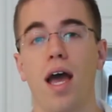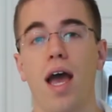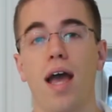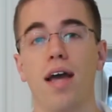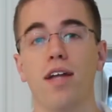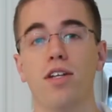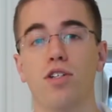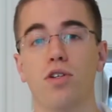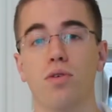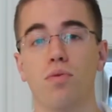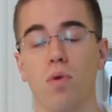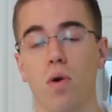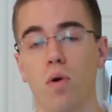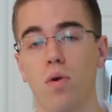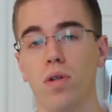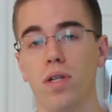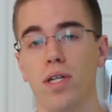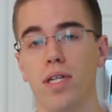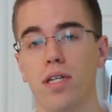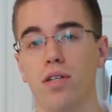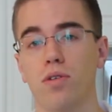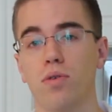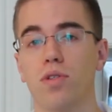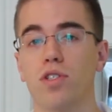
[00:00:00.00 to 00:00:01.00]
and to roll
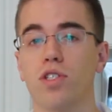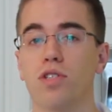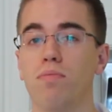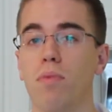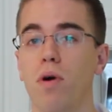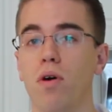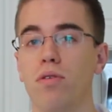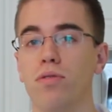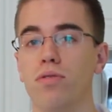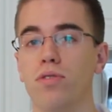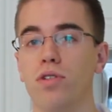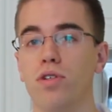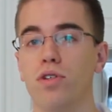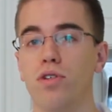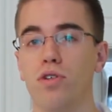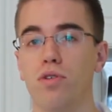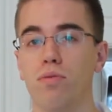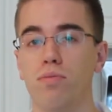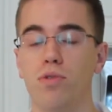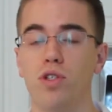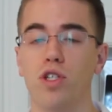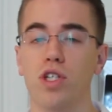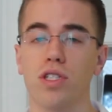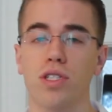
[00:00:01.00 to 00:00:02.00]
it into a small
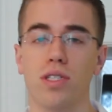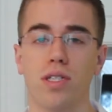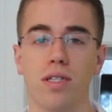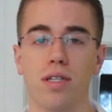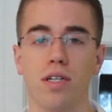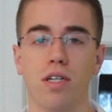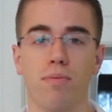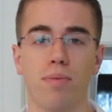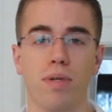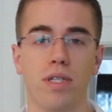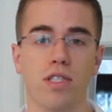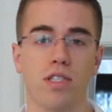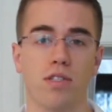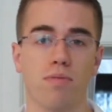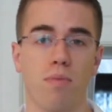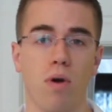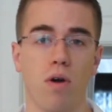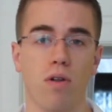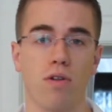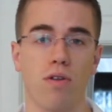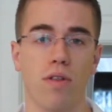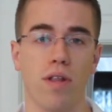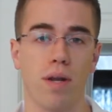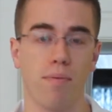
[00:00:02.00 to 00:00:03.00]
tube just a little bit
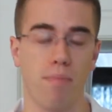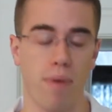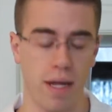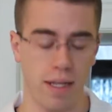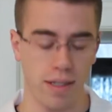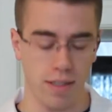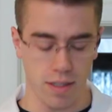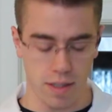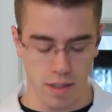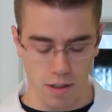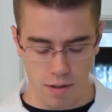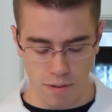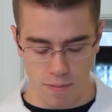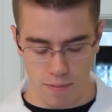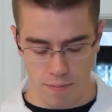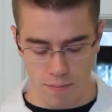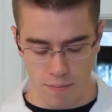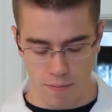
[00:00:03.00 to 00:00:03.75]
smaller than a pencil.